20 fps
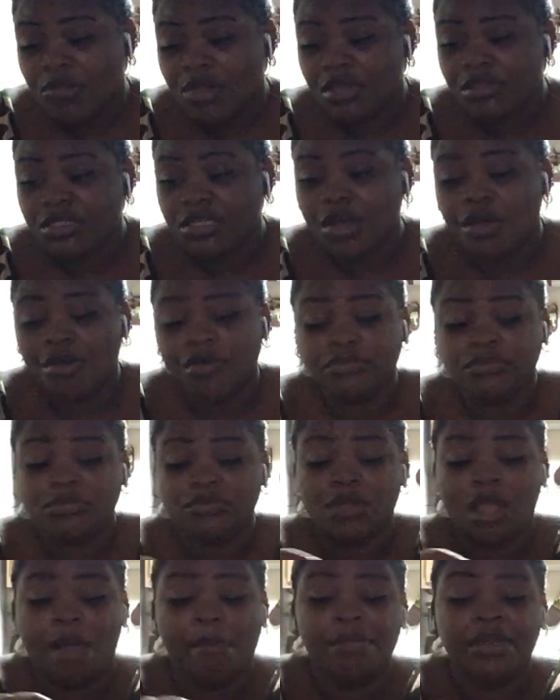So,
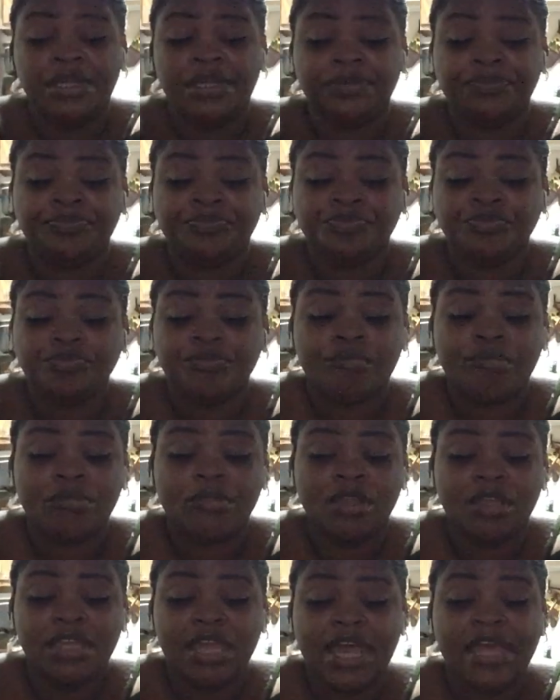I mean,
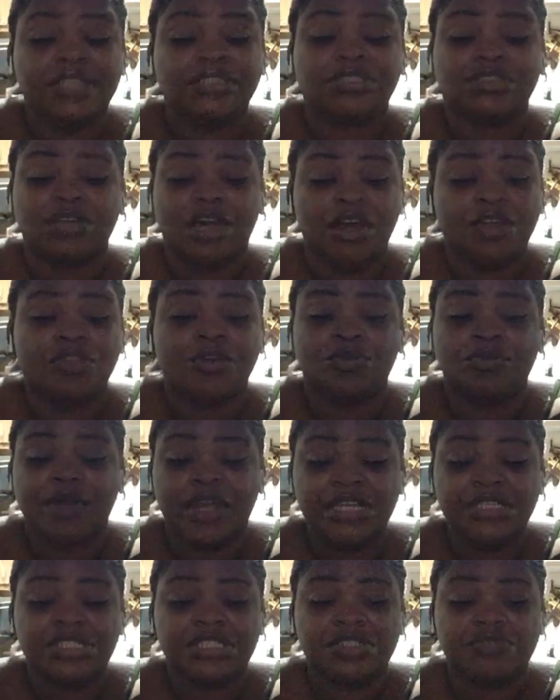yes, other
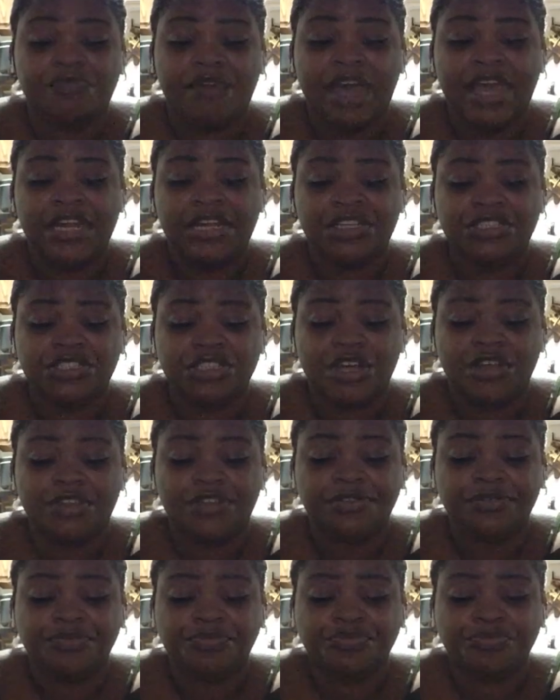races fight each other.